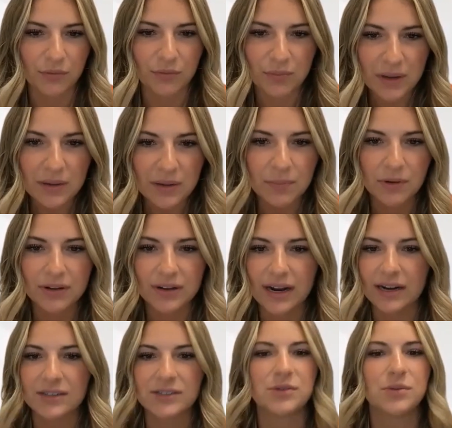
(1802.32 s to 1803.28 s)
of people
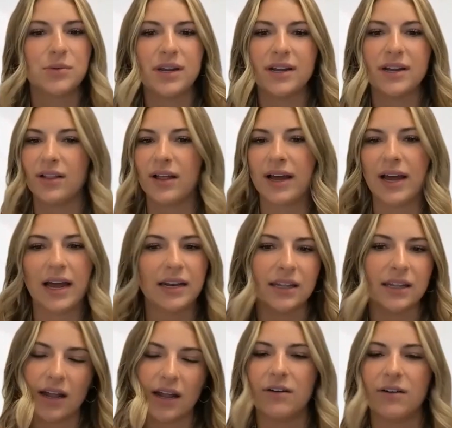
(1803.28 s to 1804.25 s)
next week. Like I'd
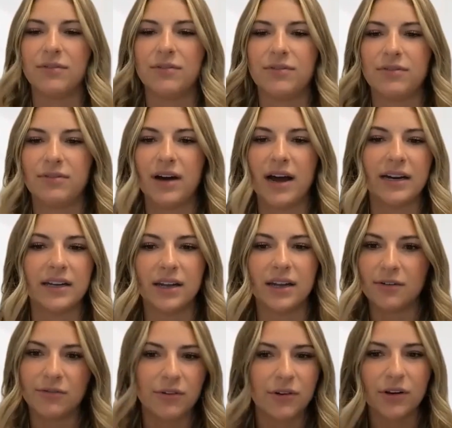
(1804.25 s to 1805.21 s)
love
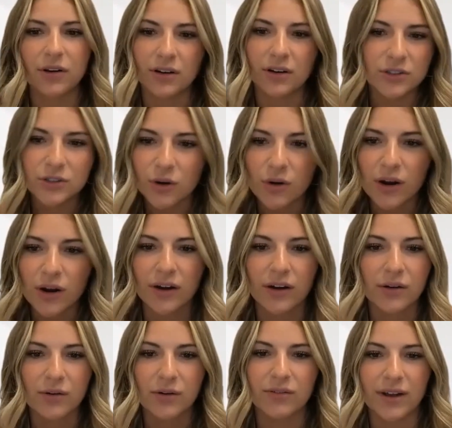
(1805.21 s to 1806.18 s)
for you to join.
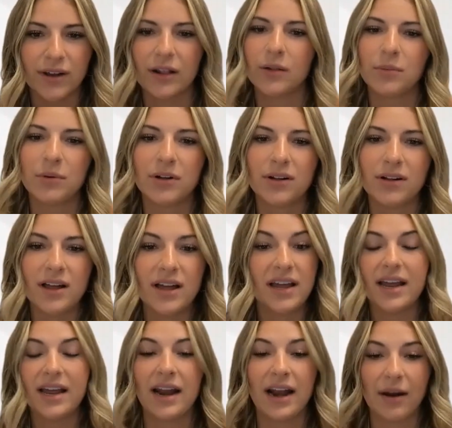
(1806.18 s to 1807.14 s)
Are you available?"
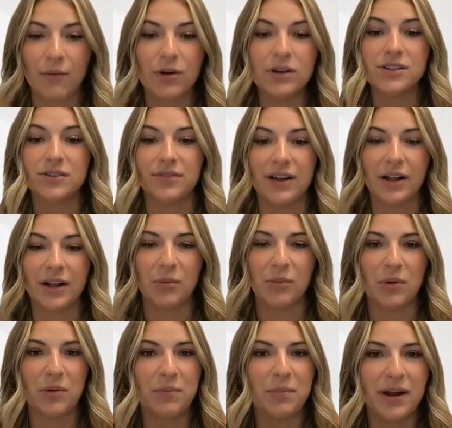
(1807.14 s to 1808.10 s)
And I was
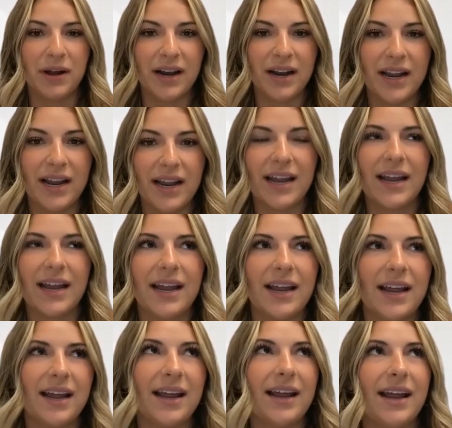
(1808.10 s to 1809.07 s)
available, but
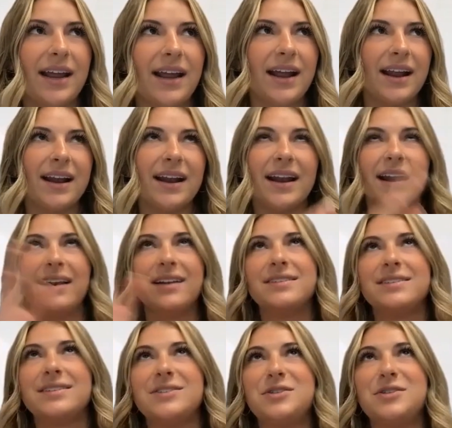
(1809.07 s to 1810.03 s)
and
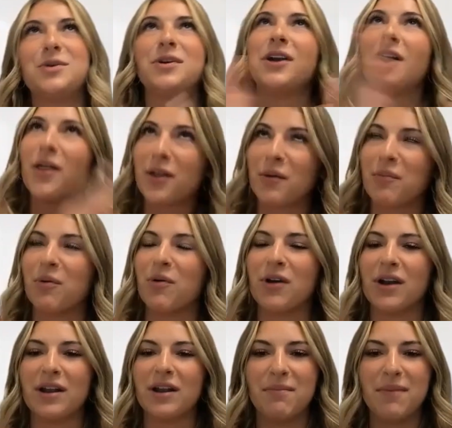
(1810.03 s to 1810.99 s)
to another
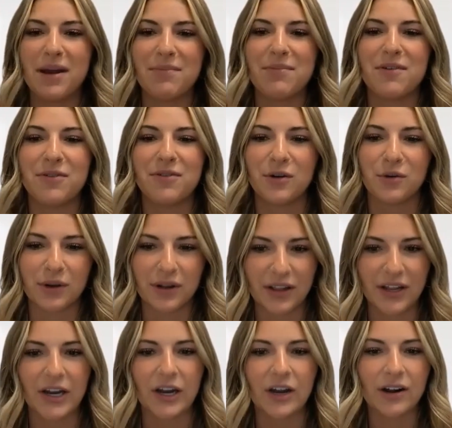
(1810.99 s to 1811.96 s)
point, it made me feel
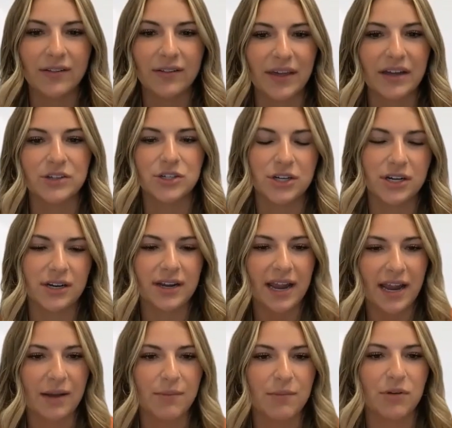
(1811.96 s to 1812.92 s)
really good that she
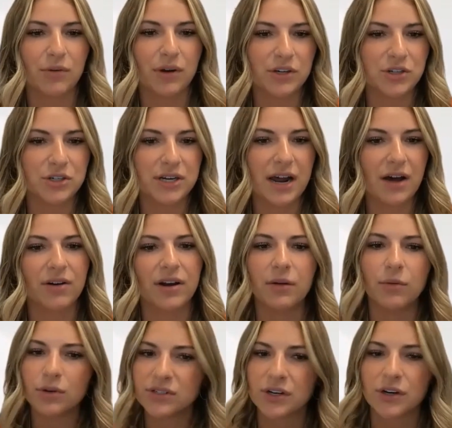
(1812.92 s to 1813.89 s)
came and reached out, and
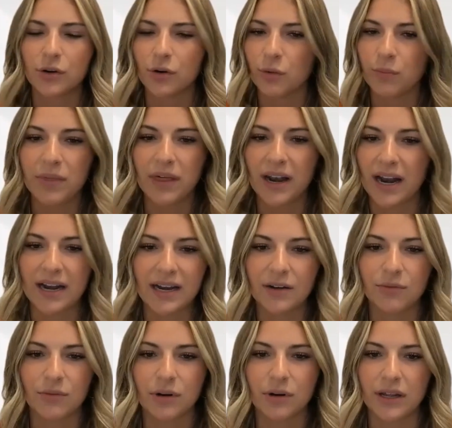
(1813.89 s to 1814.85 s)
it was a group that I
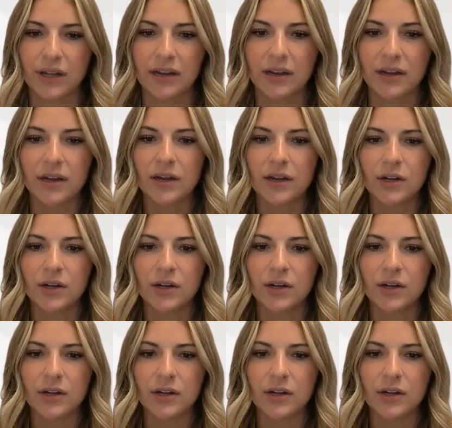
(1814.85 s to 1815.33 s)
didn't really